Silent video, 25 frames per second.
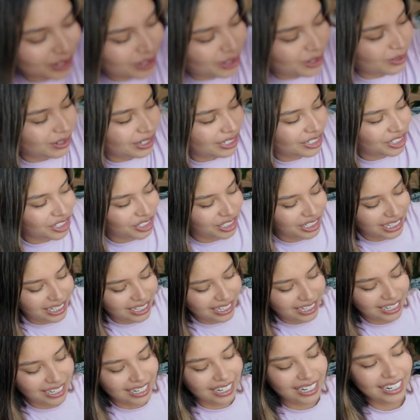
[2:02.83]
cute and
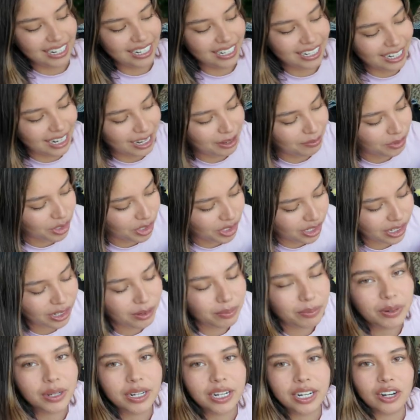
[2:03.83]
chic, and I'm just gonna
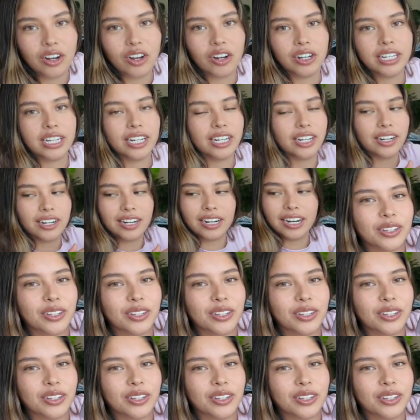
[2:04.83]
put it on here.